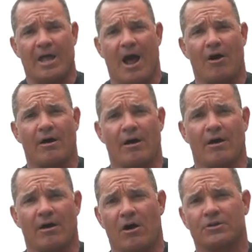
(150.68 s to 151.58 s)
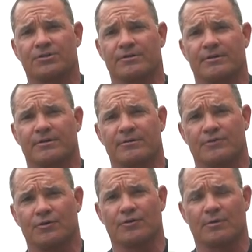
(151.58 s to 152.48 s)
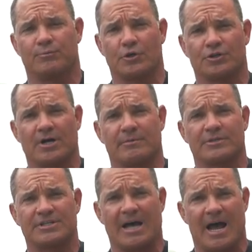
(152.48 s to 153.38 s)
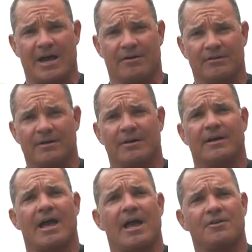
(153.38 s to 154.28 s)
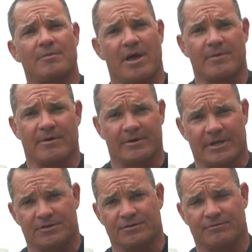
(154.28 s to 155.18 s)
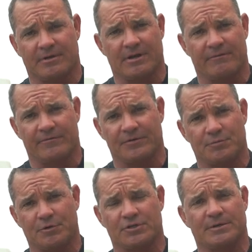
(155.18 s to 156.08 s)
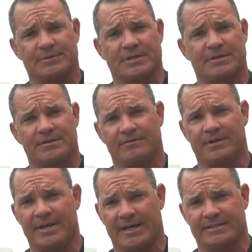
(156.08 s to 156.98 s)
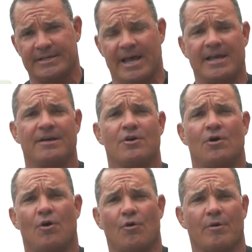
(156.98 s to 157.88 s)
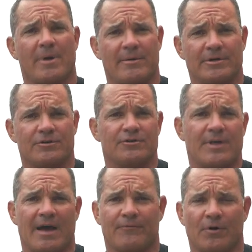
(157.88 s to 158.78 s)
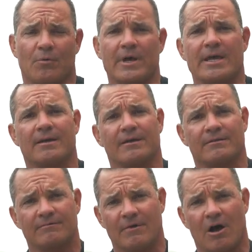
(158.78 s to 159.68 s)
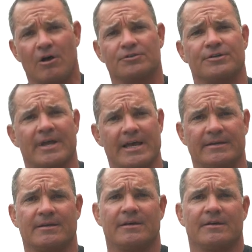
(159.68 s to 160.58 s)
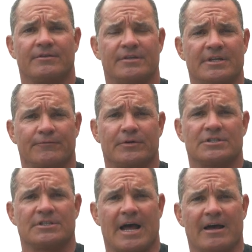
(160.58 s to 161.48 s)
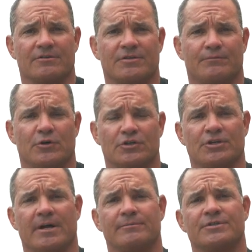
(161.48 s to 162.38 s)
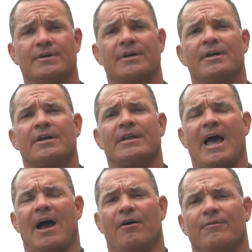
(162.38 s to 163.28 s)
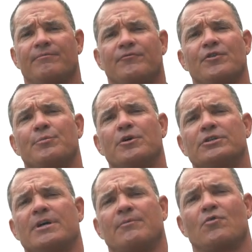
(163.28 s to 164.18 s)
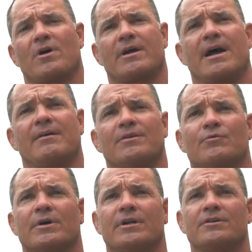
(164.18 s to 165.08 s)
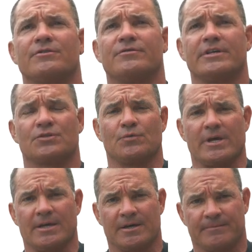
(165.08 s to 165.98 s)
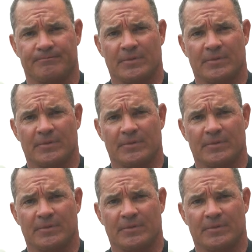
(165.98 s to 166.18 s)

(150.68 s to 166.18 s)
uh, uh, alter your push up style and you may be able to get your 350 push ups in the next day. Or maybe you do that for a week and alternate the different styles of push ups. Now, for the push up workout that we're going to do this week,